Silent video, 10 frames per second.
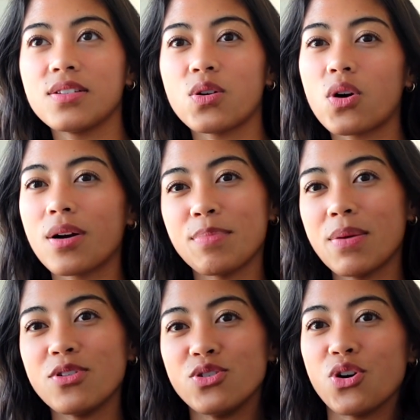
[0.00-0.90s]
or
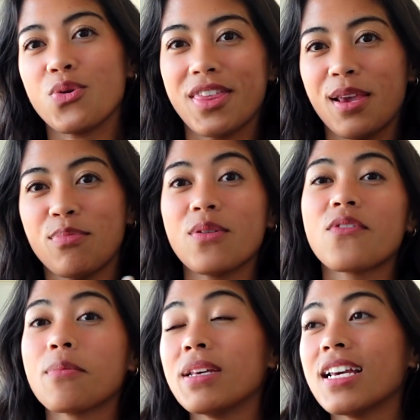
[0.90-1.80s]
maybe you don't think, but
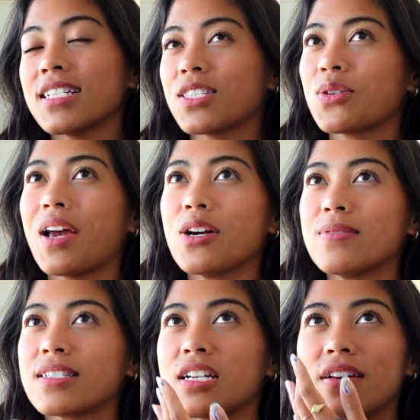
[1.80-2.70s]
for me it's, I
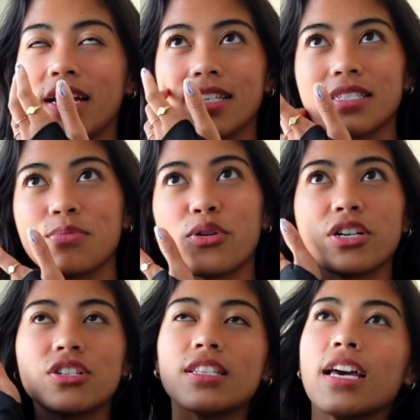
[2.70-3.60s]
always kind of had this
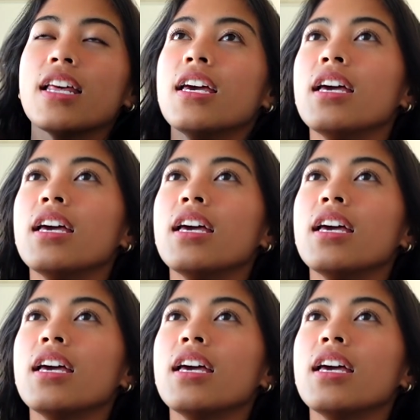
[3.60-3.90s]
impression that,